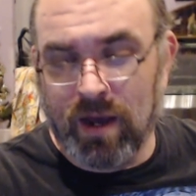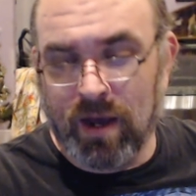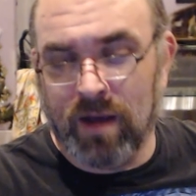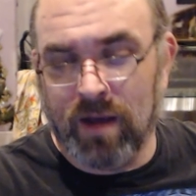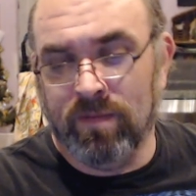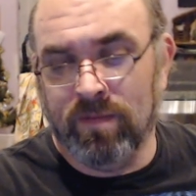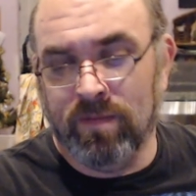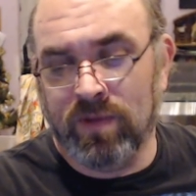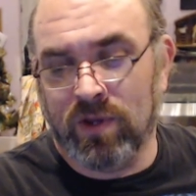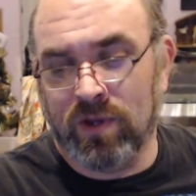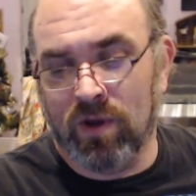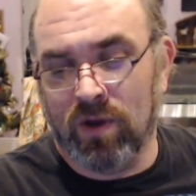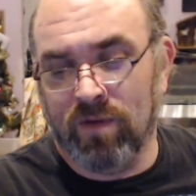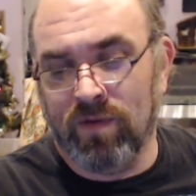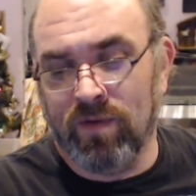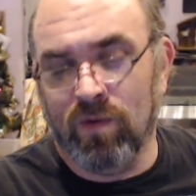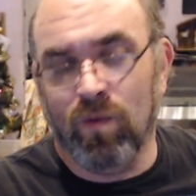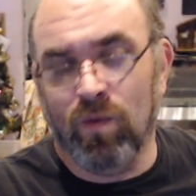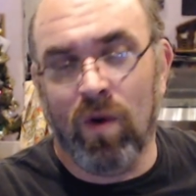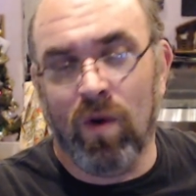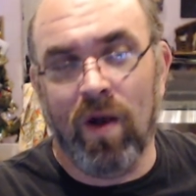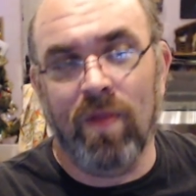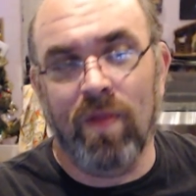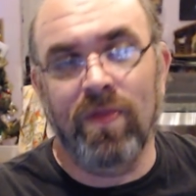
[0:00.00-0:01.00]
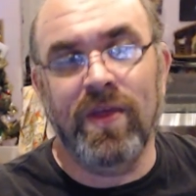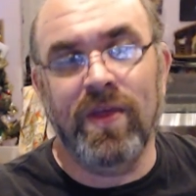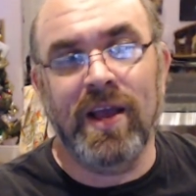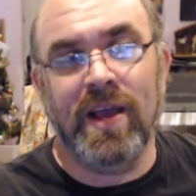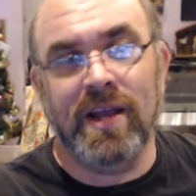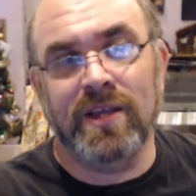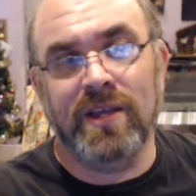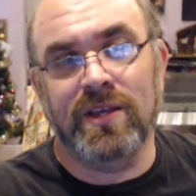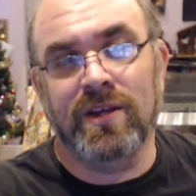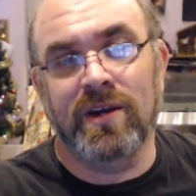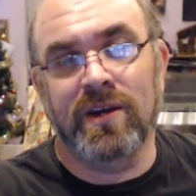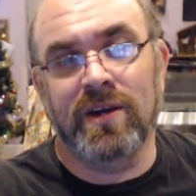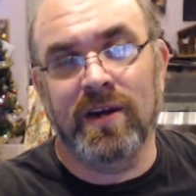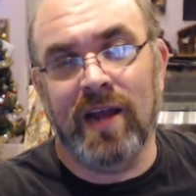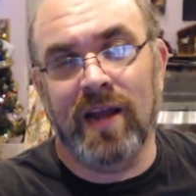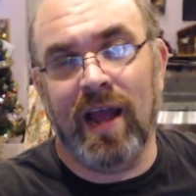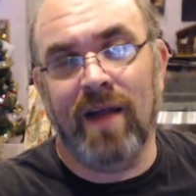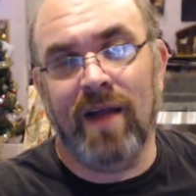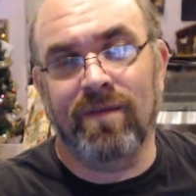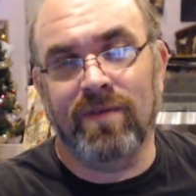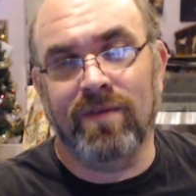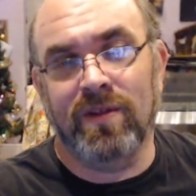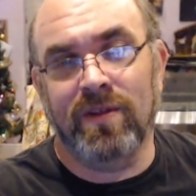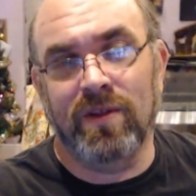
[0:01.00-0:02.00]
So if you want this, you're going to
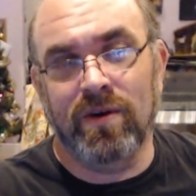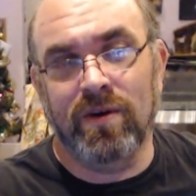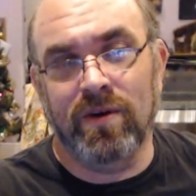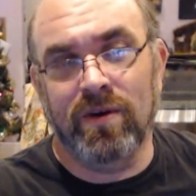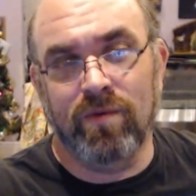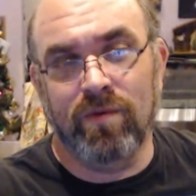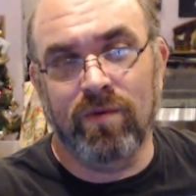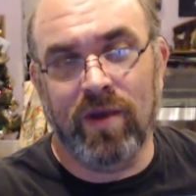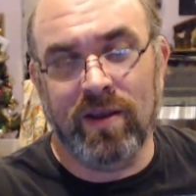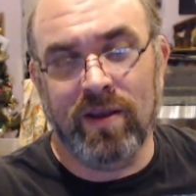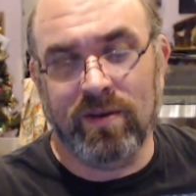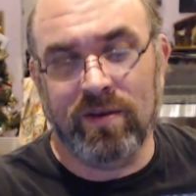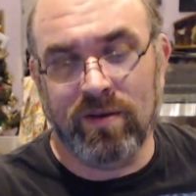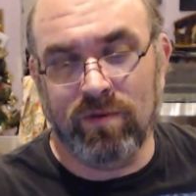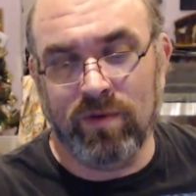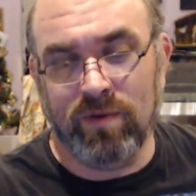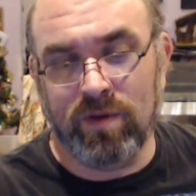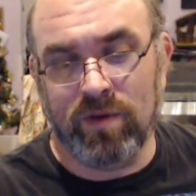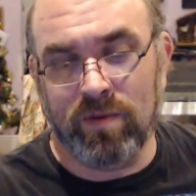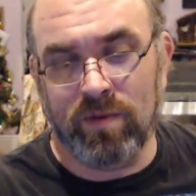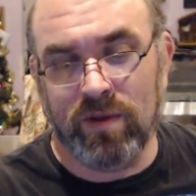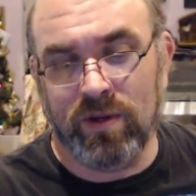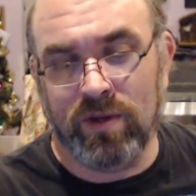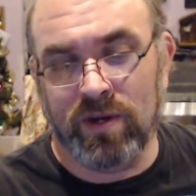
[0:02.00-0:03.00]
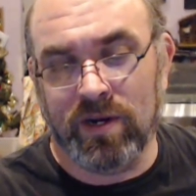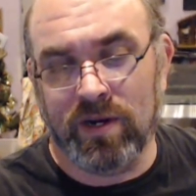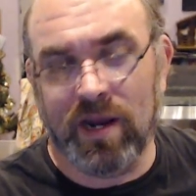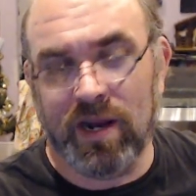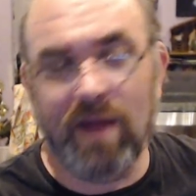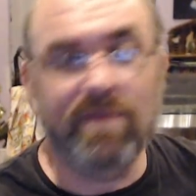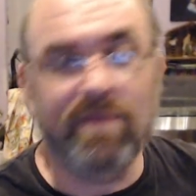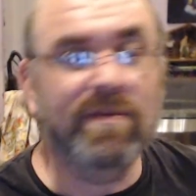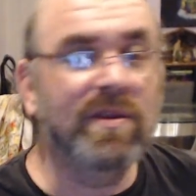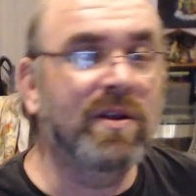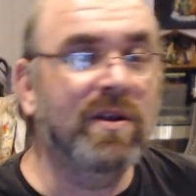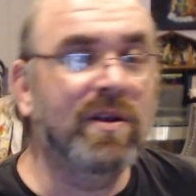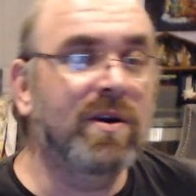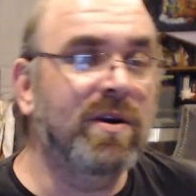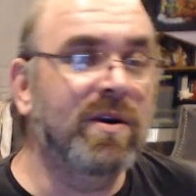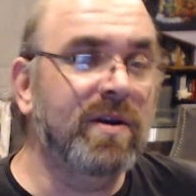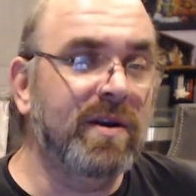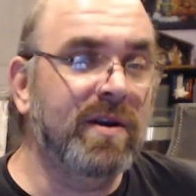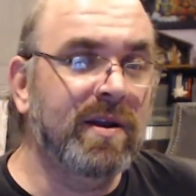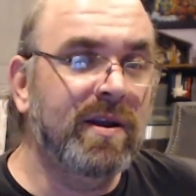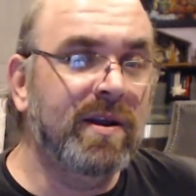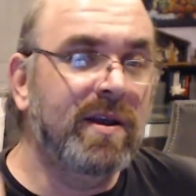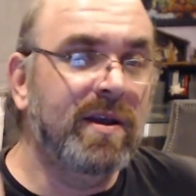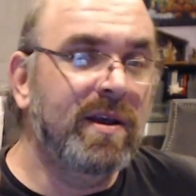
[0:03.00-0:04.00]
have to learn resin, which means you're going to have to
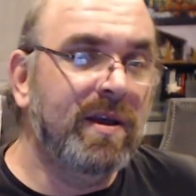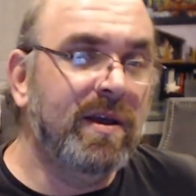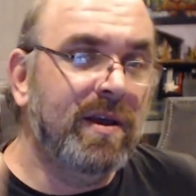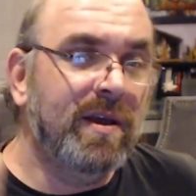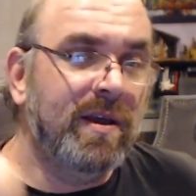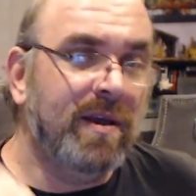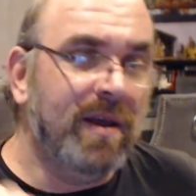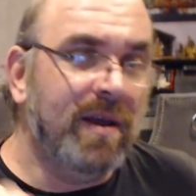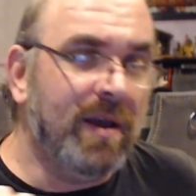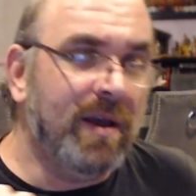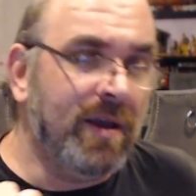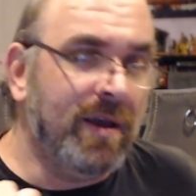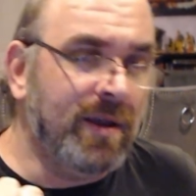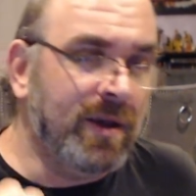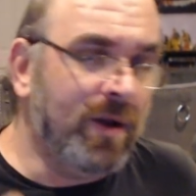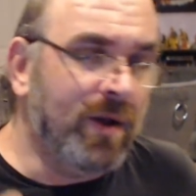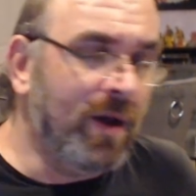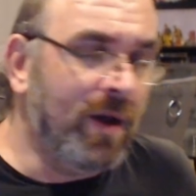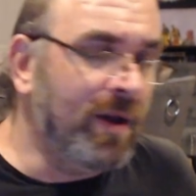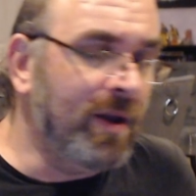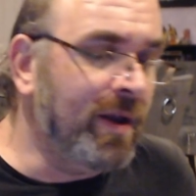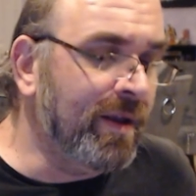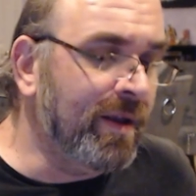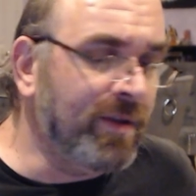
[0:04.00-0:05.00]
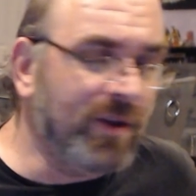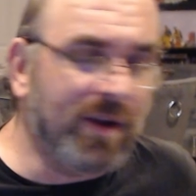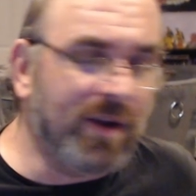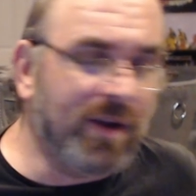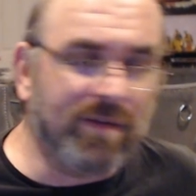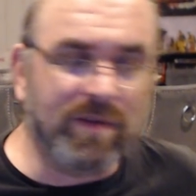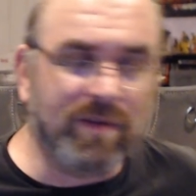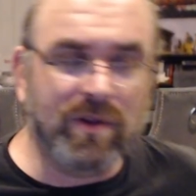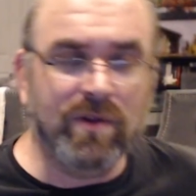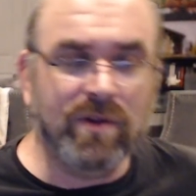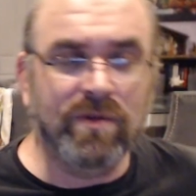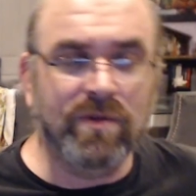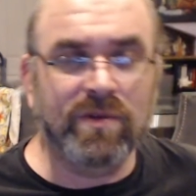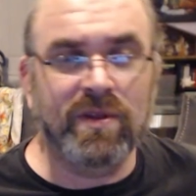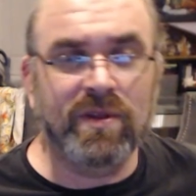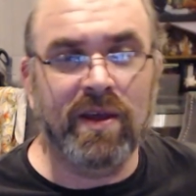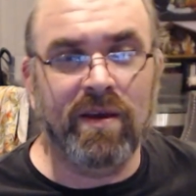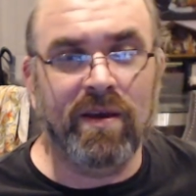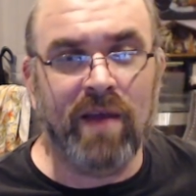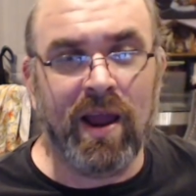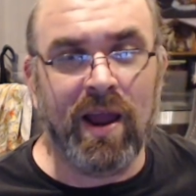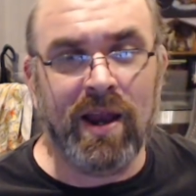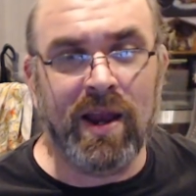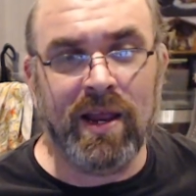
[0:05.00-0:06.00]
learn, you'd have to learn
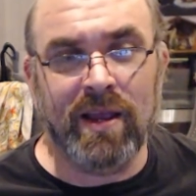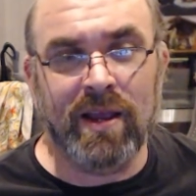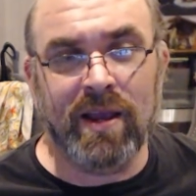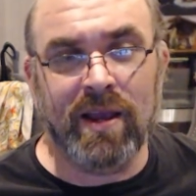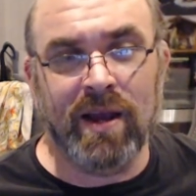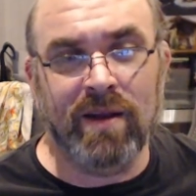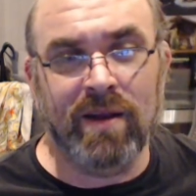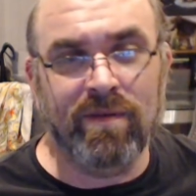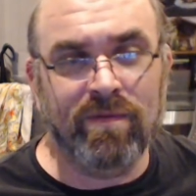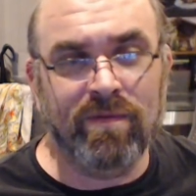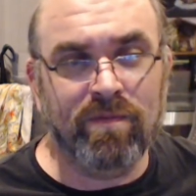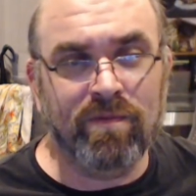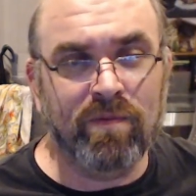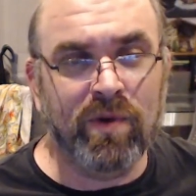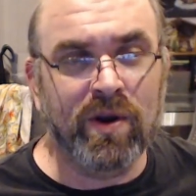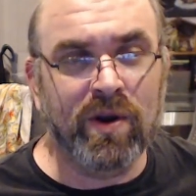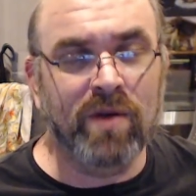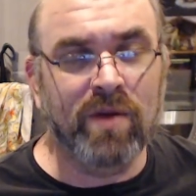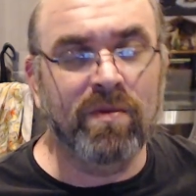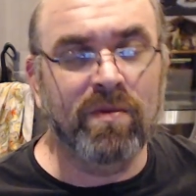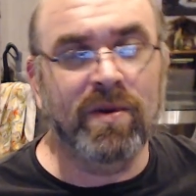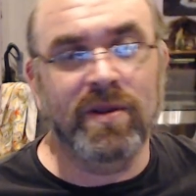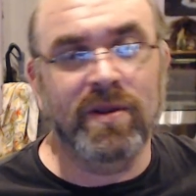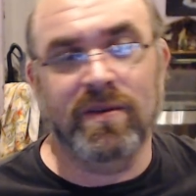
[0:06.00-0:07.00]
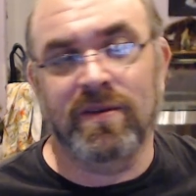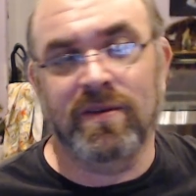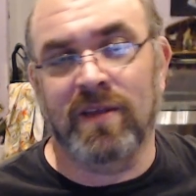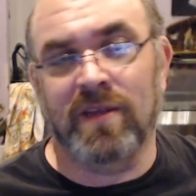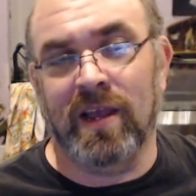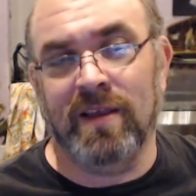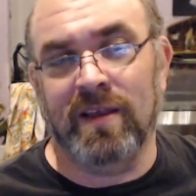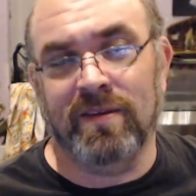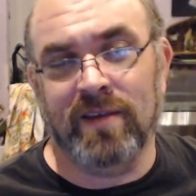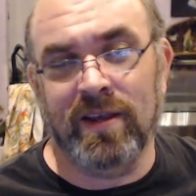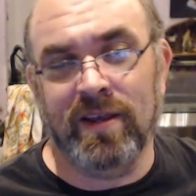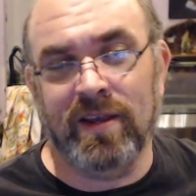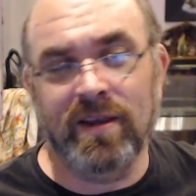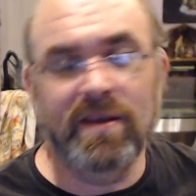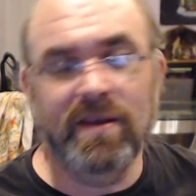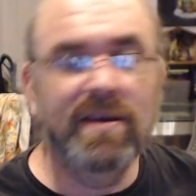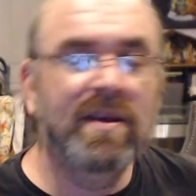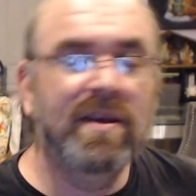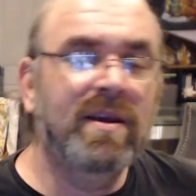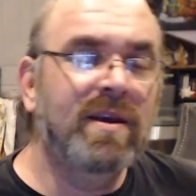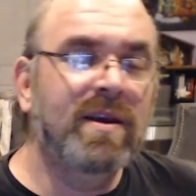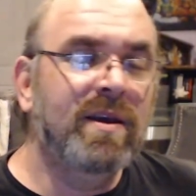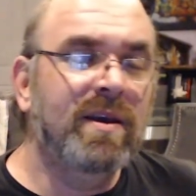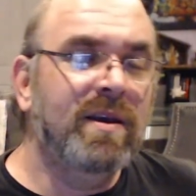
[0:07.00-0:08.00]
that any kind of printer, but slicing,
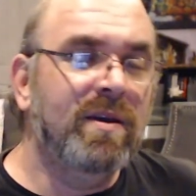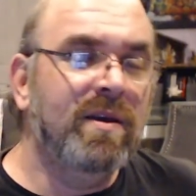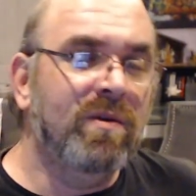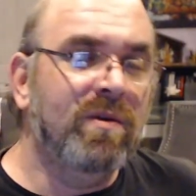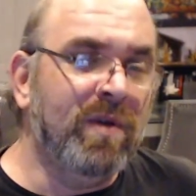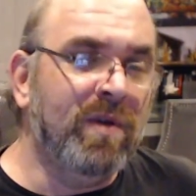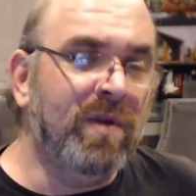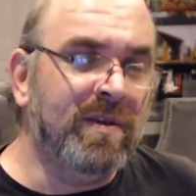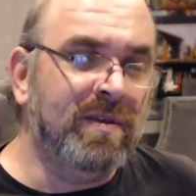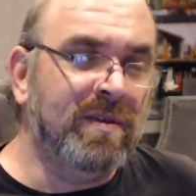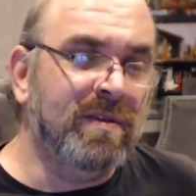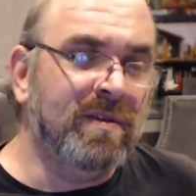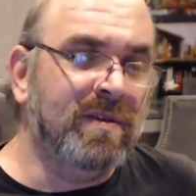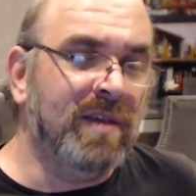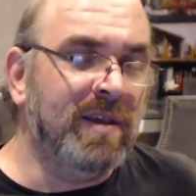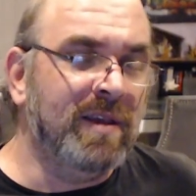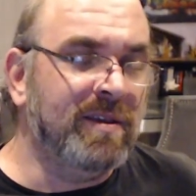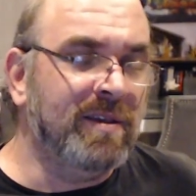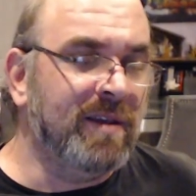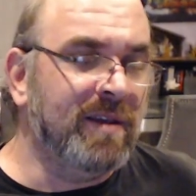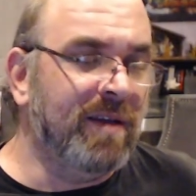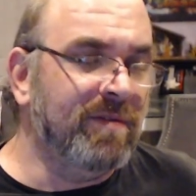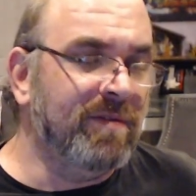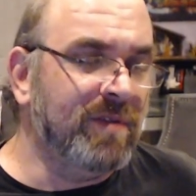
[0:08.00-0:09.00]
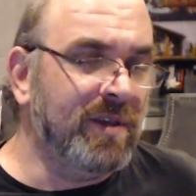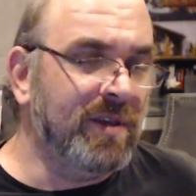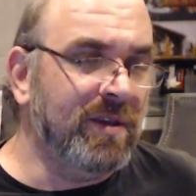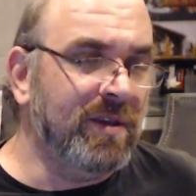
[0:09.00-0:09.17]
resin slicing, obviously